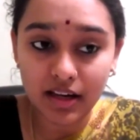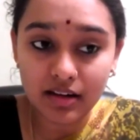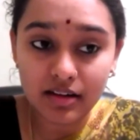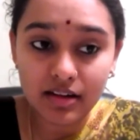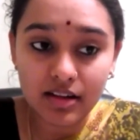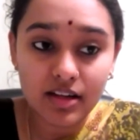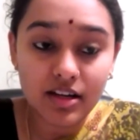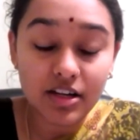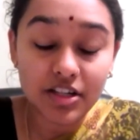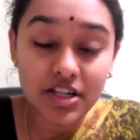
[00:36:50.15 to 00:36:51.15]
end.
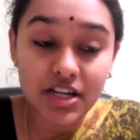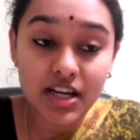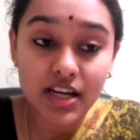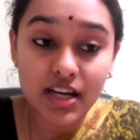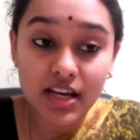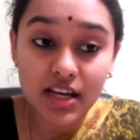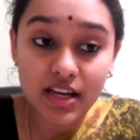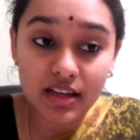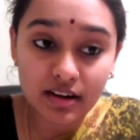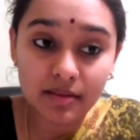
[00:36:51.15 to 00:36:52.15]

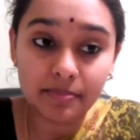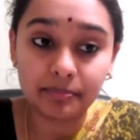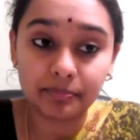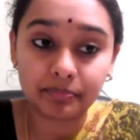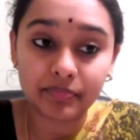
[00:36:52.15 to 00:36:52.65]
Kshiram.